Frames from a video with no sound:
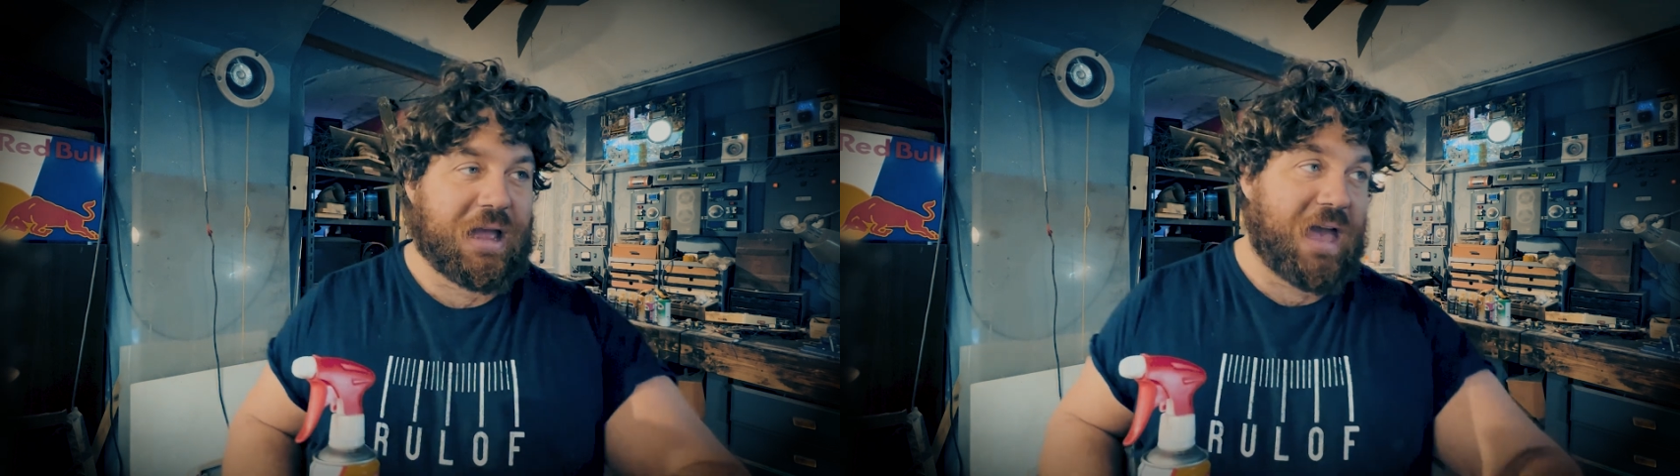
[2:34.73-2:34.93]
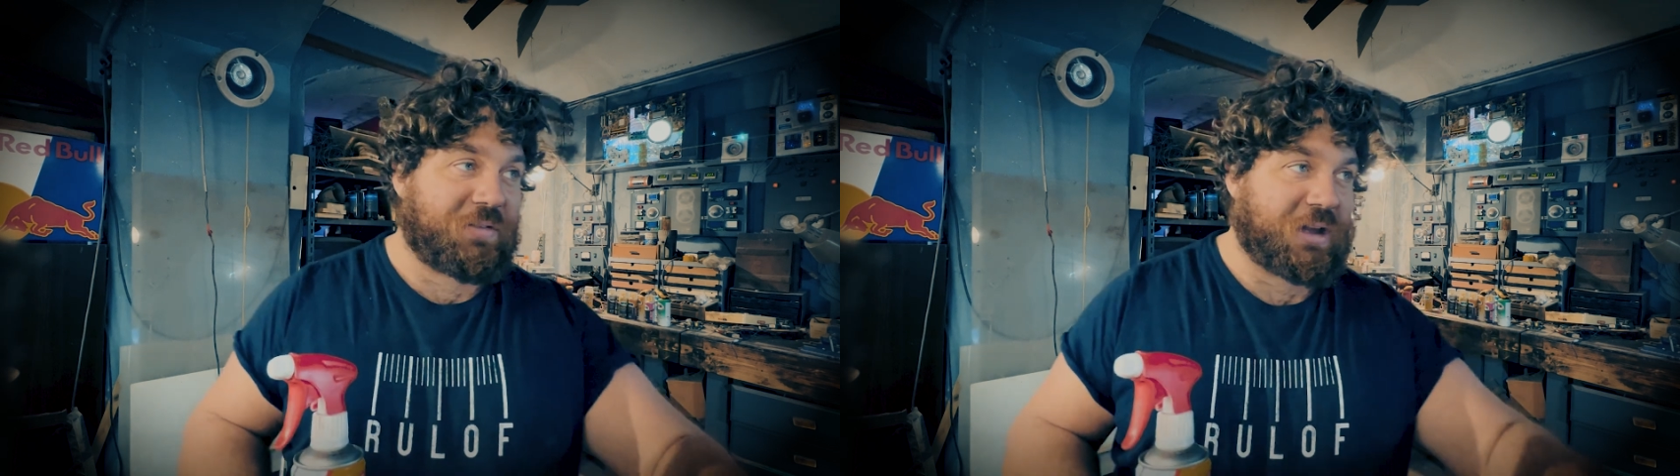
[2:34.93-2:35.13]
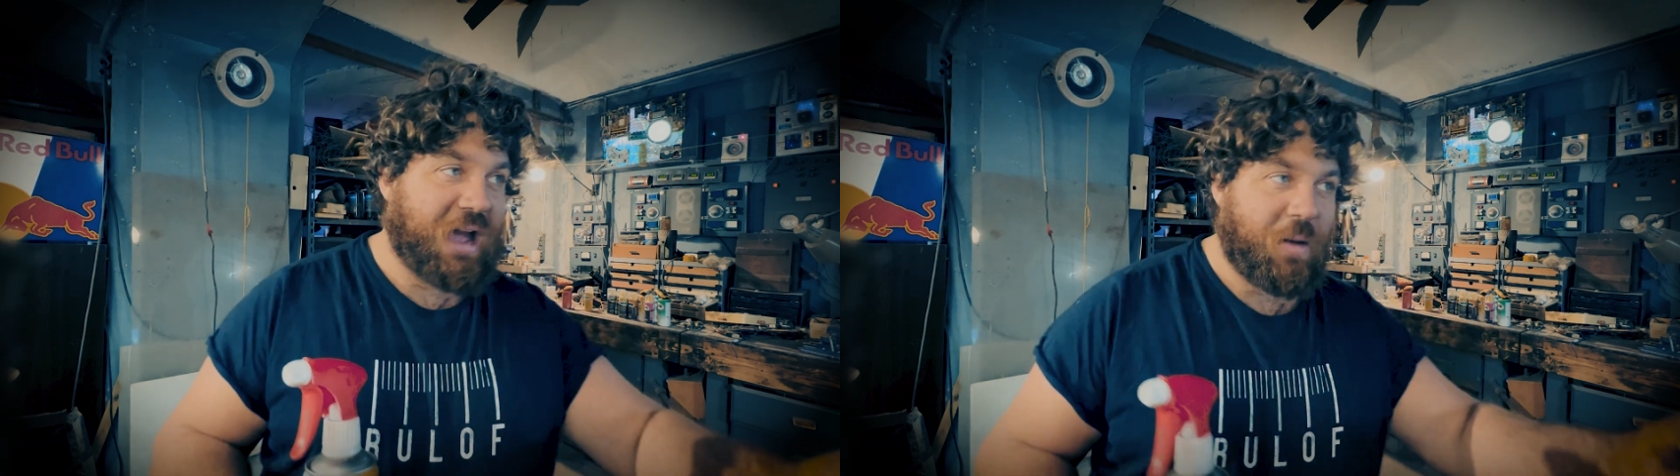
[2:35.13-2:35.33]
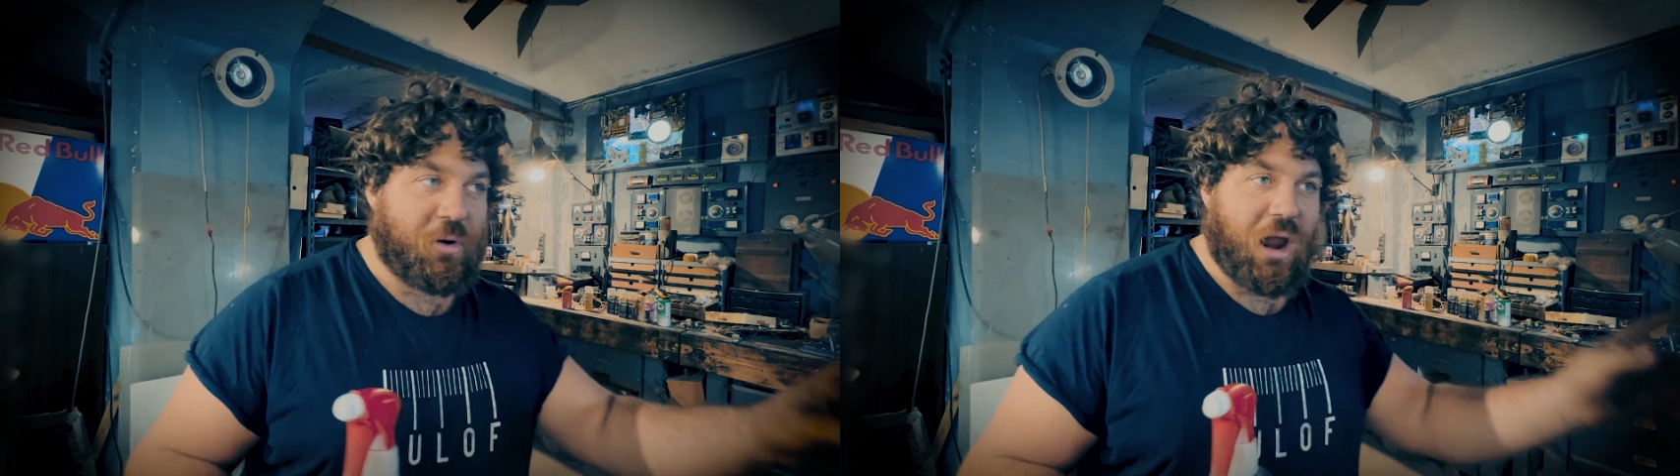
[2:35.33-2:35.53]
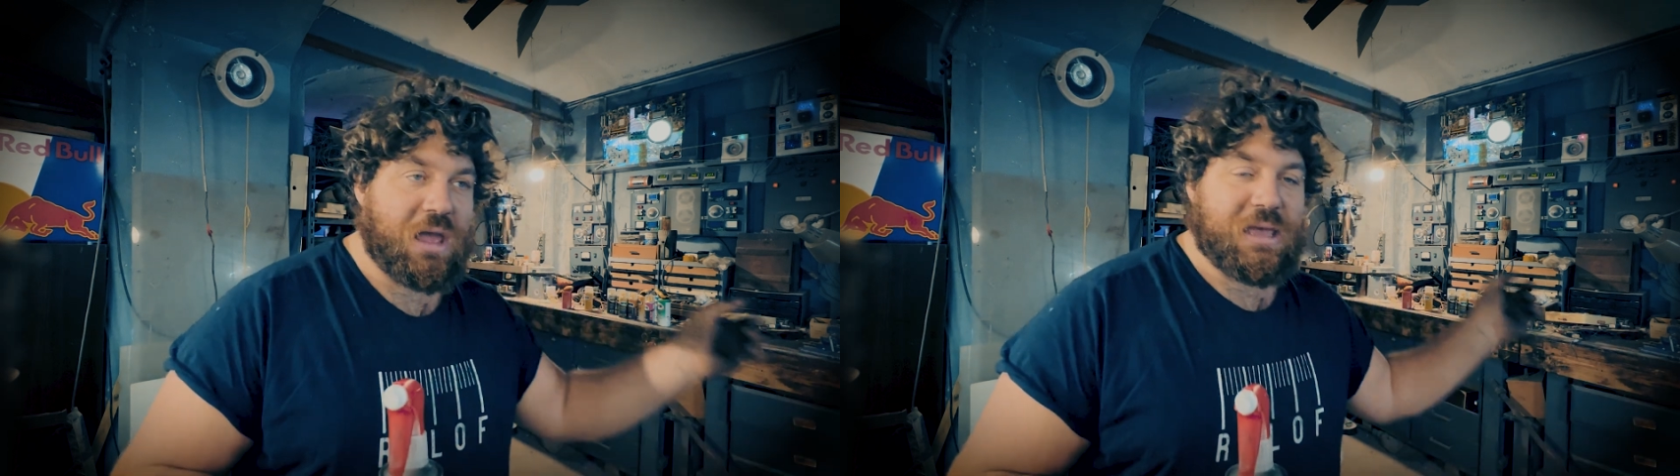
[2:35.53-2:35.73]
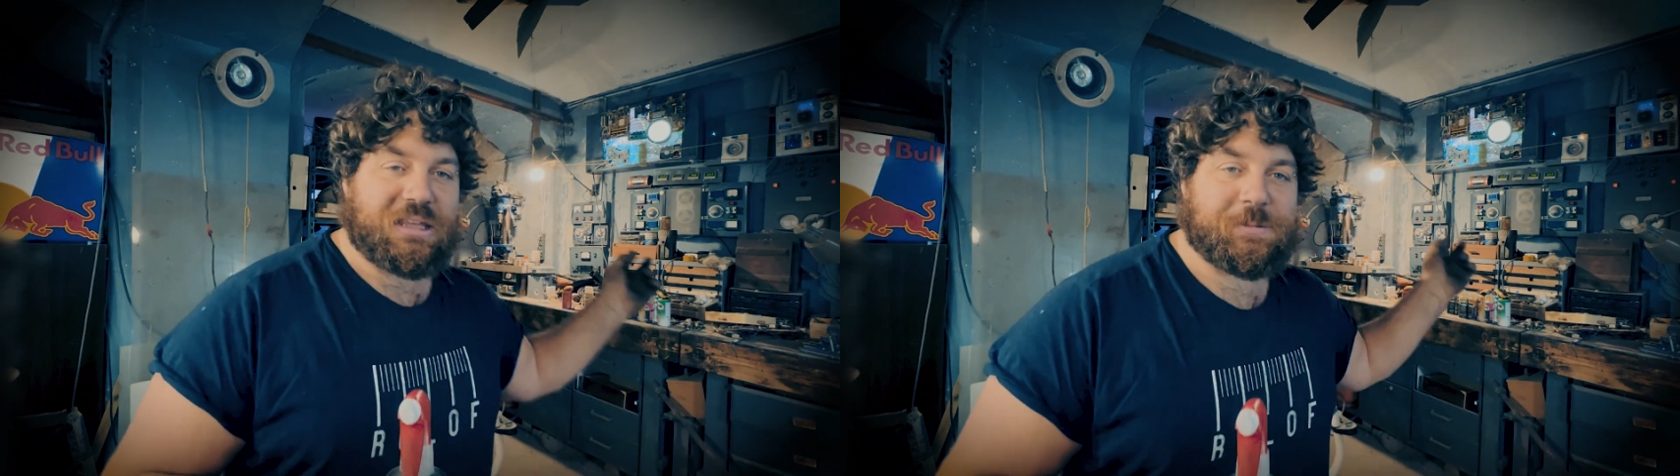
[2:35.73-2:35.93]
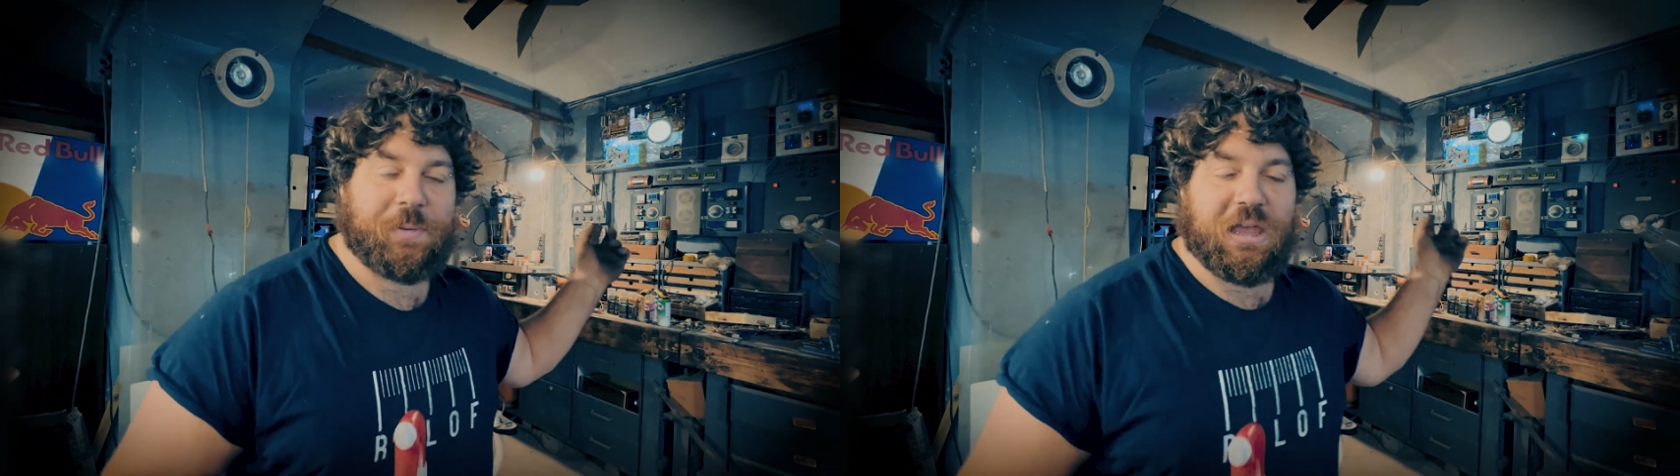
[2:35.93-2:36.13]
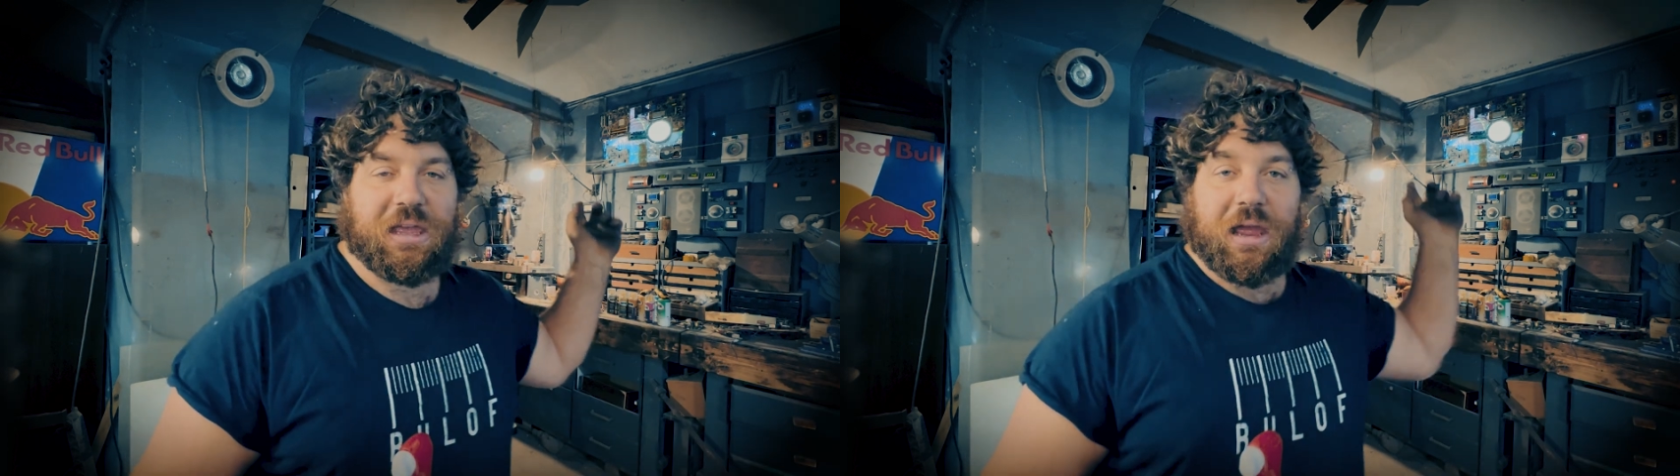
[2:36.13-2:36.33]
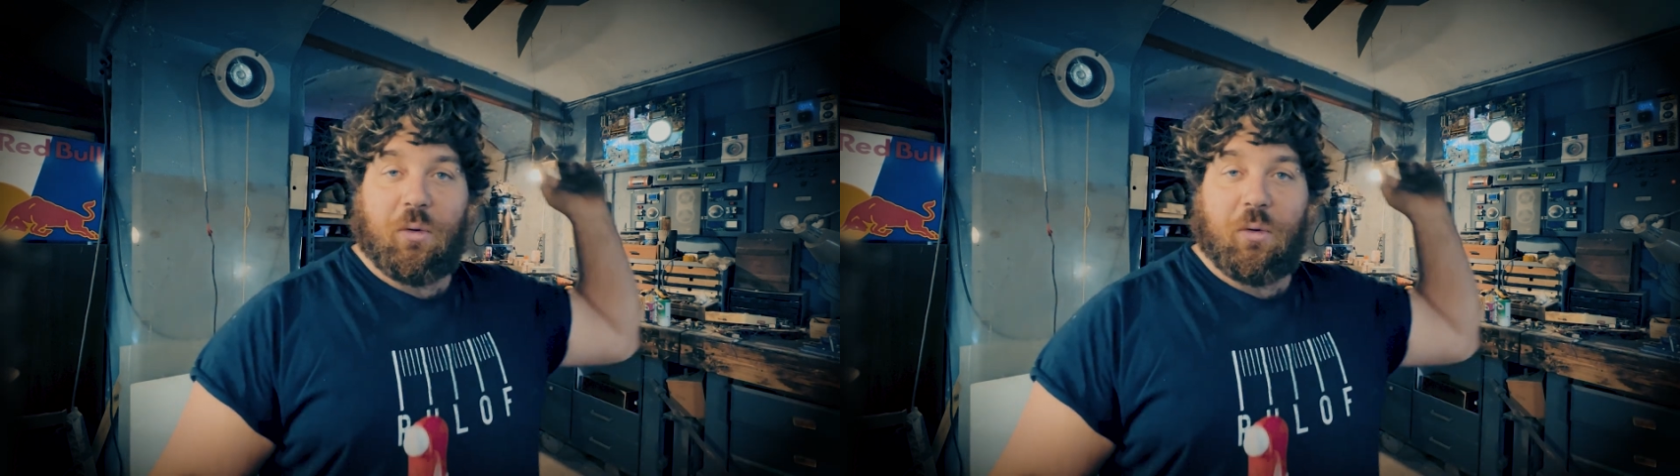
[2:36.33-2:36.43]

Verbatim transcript: have the camera spinning